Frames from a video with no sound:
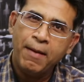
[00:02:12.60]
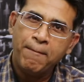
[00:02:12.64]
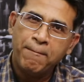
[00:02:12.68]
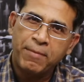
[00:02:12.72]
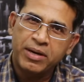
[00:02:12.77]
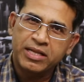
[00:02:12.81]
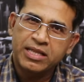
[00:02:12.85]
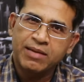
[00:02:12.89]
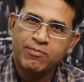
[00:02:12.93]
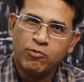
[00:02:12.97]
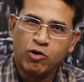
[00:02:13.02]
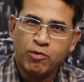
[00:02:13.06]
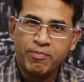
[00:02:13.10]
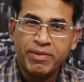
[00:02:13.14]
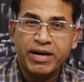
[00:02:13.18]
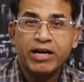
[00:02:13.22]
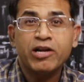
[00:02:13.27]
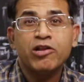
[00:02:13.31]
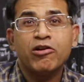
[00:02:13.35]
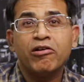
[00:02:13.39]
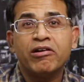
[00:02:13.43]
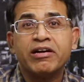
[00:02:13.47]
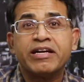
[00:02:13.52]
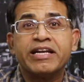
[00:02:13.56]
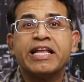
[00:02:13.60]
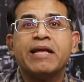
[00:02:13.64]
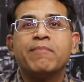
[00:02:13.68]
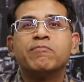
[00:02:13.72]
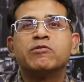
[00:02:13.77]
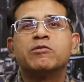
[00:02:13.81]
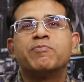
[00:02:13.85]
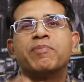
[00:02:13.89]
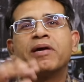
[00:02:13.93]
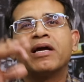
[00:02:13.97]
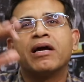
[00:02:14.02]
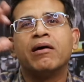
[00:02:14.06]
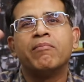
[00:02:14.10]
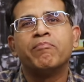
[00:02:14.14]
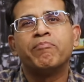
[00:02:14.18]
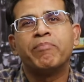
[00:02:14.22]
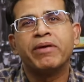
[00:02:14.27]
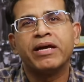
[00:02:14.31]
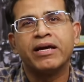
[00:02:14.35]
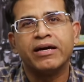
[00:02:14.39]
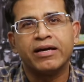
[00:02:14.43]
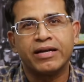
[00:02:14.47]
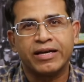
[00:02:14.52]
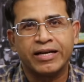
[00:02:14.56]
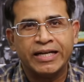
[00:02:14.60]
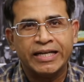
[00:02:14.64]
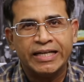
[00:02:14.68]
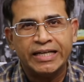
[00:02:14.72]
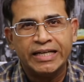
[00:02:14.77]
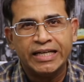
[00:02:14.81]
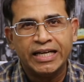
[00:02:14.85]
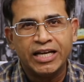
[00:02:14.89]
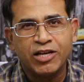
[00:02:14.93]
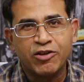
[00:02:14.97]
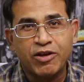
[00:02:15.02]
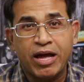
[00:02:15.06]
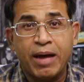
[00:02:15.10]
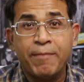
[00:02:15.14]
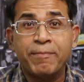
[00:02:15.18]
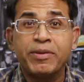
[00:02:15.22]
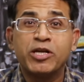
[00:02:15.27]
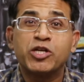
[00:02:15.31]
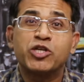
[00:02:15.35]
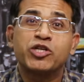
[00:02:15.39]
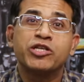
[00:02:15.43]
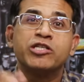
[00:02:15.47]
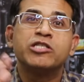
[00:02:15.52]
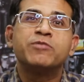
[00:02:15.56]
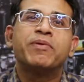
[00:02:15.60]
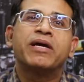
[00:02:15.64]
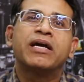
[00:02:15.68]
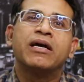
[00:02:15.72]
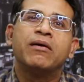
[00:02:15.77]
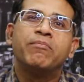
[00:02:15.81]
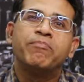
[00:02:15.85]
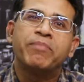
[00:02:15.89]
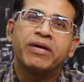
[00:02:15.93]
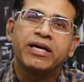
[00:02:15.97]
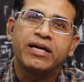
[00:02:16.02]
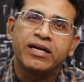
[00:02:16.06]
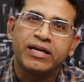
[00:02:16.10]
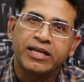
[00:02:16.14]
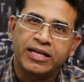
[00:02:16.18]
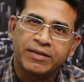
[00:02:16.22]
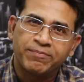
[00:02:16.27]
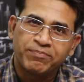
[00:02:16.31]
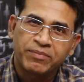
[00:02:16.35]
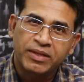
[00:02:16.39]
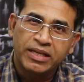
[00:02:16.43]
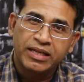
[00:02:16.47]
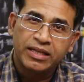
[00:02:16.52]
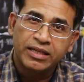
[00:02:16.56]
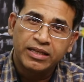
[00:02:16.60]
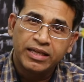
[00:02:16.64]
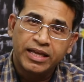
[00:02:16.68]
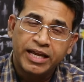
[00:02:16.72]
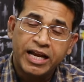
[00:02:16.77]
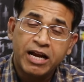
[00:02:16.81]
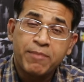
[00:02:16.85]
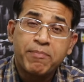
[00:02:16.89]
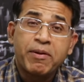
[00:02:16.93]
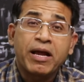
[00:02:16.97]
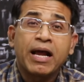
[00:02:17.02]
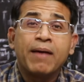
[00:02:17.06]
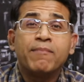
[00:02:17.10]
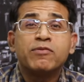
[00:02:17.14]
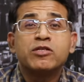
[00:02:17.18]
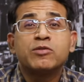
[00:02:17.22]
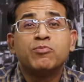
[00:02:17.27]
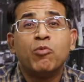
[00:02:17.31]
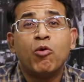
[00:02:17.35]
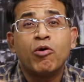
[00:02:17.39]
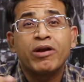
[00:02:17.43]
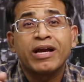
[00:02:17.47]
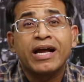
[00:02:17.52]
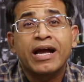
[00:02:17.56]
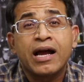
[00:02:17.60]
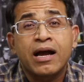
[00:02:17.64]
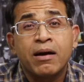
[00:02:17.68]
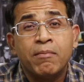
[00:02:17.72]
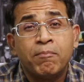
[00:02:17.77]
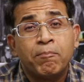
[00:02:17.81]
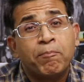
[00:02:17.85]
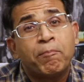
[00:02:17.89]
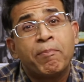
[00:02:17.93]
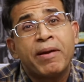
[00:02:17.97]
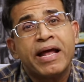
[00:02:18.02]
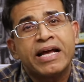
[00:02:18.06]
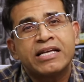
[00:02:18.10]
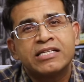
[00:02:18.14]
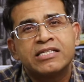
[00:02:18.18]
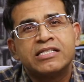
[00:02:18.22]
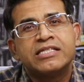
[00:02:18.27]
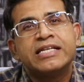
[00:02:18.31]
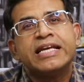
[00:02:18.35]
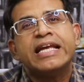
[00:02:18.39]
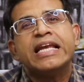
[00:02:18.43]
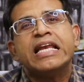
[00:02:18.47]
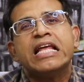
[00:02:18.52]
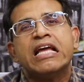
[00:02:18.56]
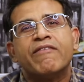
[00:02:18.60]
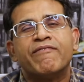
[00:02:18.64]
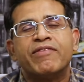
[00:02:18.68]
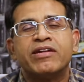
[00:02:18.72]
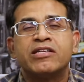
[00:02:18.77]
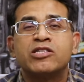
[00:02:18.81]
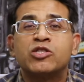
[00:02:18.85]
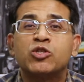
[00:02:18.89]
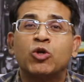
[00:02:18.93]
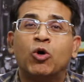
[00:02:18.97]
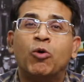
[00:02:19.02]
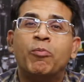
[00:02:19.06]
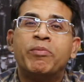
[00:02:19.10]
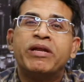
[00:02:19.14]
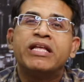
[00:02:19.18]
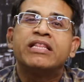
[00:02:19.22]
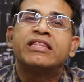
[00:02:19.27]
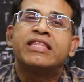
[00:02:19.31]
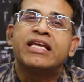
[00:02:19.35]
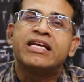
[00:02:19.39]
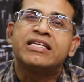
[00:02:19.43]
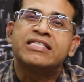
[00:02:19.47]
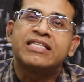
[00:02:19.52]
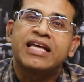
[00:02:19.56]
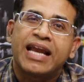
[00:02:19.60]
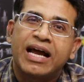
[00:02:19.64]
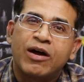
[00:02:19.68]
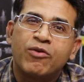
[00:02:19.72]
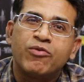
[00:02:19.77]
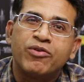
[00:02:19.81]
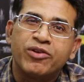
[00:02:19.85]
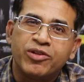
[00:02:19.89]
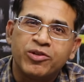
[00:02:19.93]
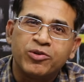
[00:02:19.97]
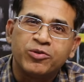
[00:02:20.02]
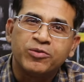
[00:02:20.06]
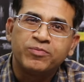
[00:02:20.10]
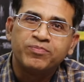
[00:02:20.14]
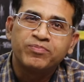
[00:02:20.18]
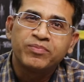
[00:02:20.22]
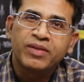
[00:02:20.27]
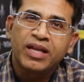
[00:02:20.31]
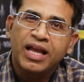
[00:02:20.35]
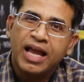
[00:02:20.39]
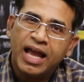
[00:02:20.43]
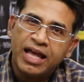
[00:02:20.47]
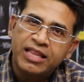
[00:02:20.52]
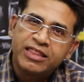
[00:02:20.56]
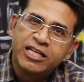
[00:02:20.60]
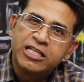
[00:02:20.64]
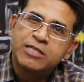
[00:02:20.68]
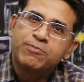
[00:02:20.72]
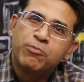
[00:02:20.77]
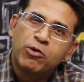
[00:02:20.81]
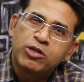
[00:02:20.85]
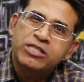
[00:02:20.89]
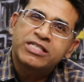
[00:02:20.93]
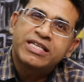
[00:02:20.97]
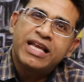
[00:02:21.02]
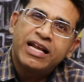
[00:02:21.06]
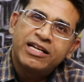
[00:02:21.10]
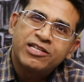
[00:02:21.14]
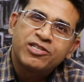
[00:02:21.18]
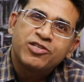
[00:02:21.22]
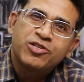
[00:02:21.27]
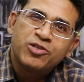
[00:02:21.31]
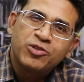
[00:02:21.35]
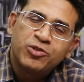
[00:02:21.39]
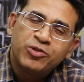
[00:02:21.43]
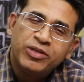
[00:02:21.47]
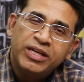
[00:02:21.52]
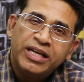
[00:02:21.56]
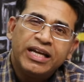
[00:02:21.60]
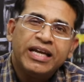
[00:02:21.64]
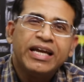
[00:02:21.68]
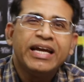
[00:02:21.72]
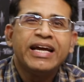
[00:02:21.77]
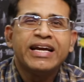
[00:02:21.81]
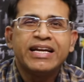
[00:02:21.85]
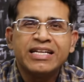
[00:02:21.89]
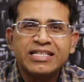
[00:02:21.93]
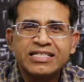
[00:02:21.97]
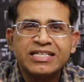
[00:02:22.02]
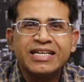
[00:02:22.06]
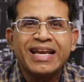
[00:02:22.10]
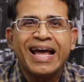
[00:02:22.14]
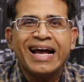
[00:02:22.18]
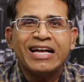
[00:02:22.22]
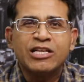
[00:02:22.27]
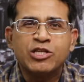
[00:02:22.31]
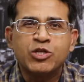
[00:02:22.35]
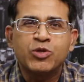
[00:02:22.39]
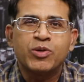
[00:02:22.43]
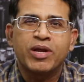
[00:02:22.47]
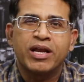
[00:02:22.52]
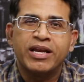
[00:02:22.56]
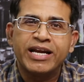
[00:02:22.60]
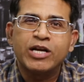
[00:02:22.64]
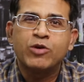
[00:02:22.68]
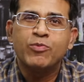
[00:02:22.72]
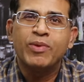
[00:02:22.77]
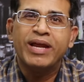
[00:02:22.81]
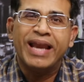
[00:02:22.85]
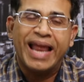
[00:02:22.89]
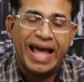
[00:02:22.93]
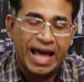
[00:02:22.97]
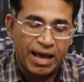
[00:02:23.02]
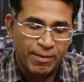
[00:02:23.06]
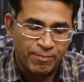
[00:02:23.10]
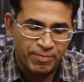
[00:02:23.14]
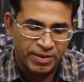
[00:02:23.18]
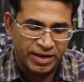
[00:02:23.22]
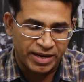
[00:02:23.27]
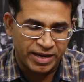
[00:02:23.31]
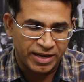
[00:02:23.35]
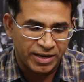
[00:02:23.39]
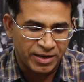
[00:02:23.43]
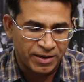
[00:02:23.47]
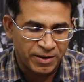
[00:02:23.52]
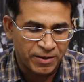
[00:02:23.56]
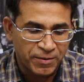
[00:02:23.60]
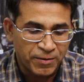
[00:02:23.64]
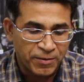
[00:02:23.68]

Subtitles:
But the moment your dreams become bigger, your ambitions become bigger, it becomes more complex dealing with so many things around you. And this book tells you, it is natural, it will happen.